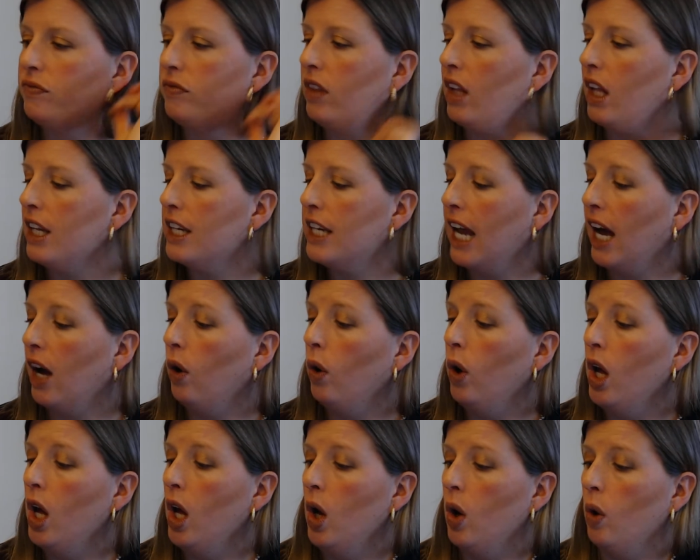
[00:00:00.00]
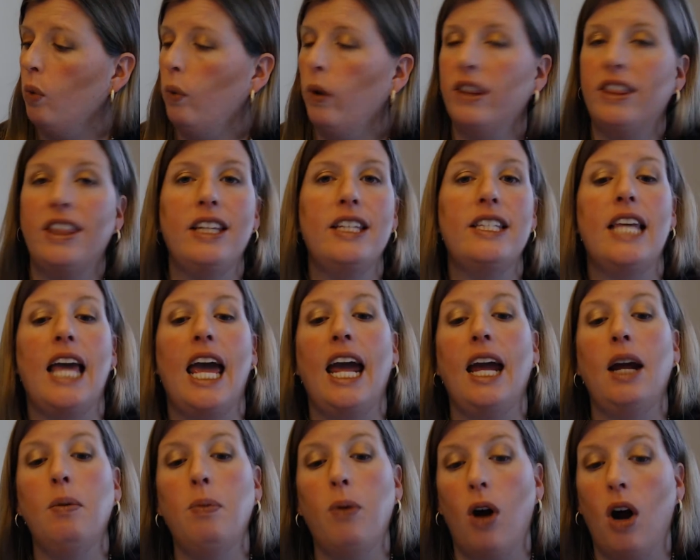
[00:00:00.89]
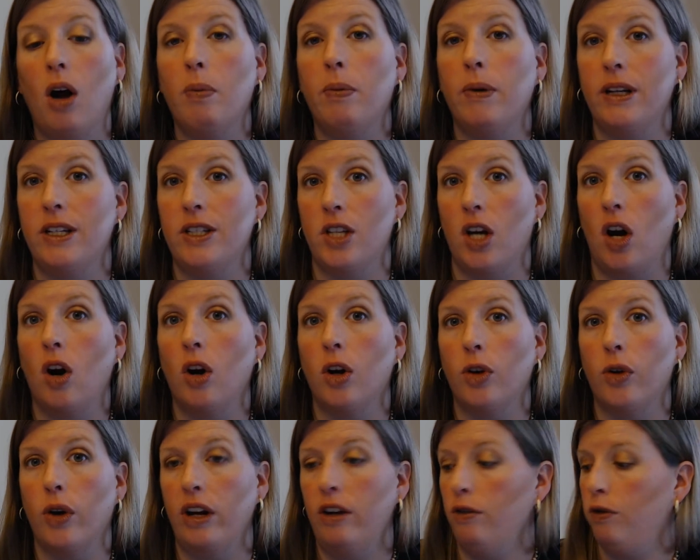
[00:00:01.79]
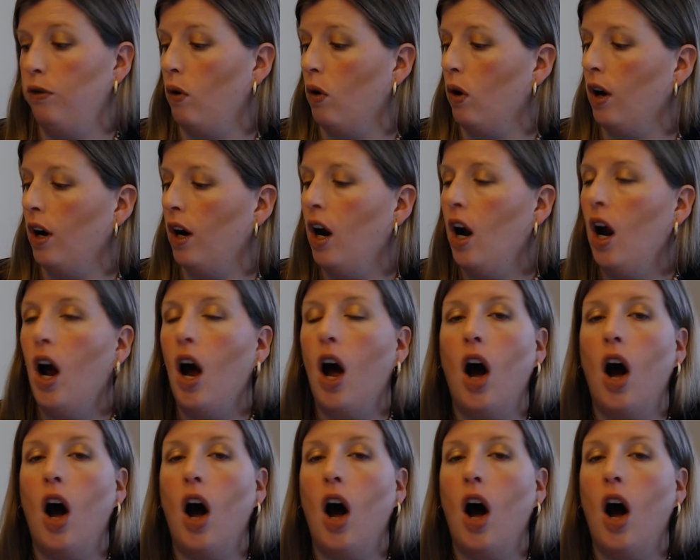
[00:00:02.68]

Now, what these A properties are great for